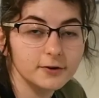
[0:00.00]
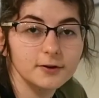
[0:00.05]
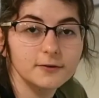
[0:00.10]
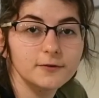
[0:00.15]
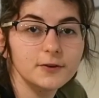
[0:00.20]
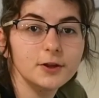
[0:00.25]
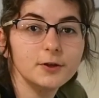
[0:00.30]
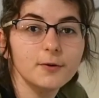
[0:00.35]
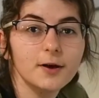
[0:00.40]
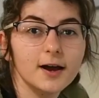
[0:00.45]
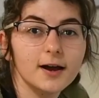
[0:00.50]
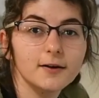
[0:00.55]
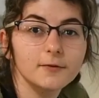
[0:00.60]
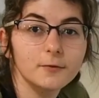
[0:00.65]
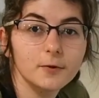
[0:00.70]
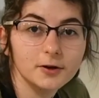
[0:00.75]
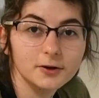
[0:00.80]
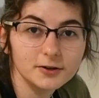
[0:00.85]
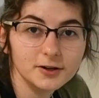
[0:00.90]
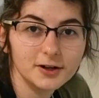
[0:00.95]
If you have
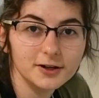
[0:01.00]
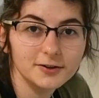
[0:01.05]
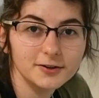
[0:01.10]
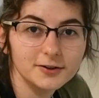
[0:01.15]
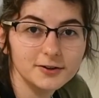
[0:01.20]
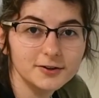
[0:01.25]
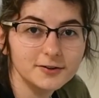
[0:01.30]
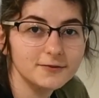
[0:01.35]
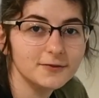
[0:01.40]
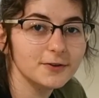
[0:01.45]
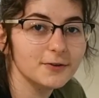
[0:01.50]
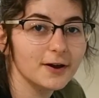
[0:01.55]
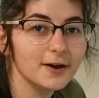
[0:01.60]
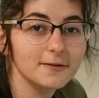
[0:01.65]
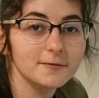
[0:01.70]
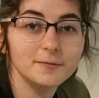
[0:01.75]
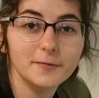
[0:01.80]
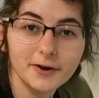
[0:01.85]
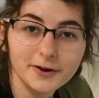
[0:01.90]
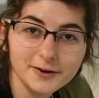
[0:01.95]
watercolor, if you
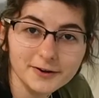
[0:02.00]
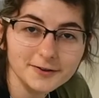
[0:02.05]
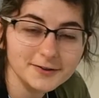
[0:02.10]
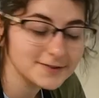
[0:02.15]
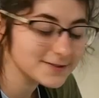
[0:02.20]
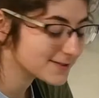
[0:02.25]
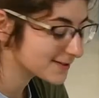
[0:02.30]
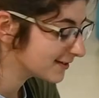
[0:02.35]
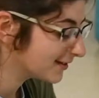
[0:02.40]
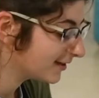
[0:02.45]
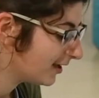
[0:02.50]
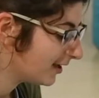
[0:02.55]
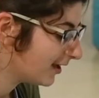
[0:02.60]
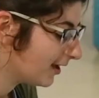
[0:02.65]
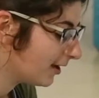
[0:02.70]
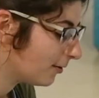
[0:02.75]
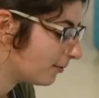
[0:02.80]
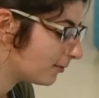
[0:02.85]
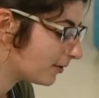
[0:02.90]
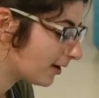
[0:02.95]
have markers,
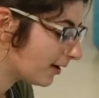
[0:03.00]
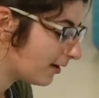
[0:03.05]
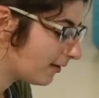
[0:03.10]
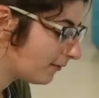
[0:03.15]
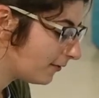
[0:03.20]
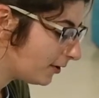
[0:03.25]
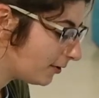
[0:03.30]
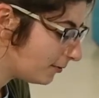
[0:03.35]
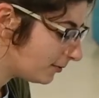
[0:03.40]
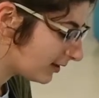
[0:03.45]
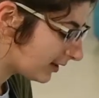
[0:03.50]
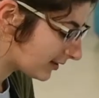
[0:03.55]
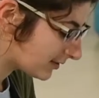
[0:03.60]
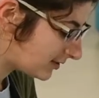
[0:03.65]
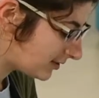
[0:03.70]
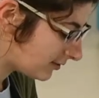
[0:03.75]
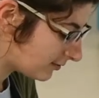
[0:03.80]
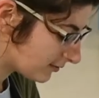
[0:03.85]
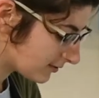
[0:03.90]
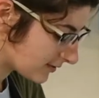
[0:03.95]
whatever you would like
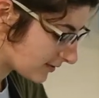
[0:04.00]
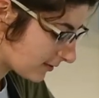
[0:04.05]
to use.